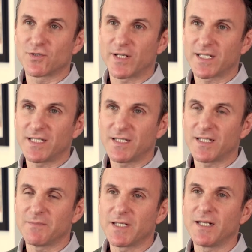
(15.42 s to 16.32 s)

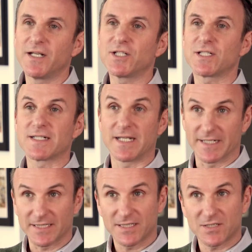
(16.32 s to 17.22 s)
Turecki. I'm a clinician
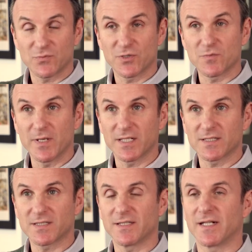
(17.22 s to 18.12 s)
scientist, which
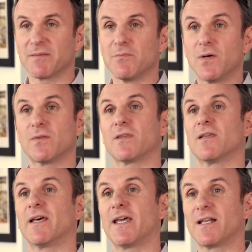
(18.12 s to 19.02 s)
means that I'm
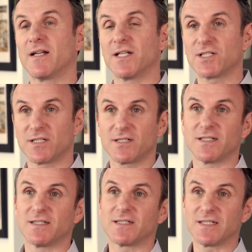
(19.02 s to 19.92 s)
both a clinician
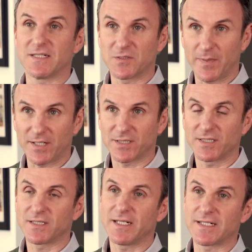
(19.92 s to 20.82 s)
that sees
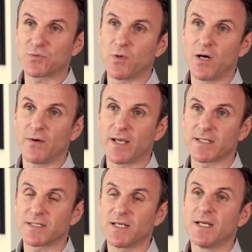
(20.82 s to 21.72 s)
patient, as well
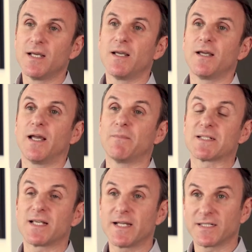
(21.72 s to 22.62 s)
as I'm a
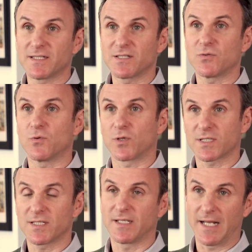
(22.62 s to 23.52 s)
scientist who
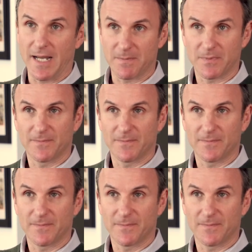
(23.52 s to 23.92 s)
works in the lab.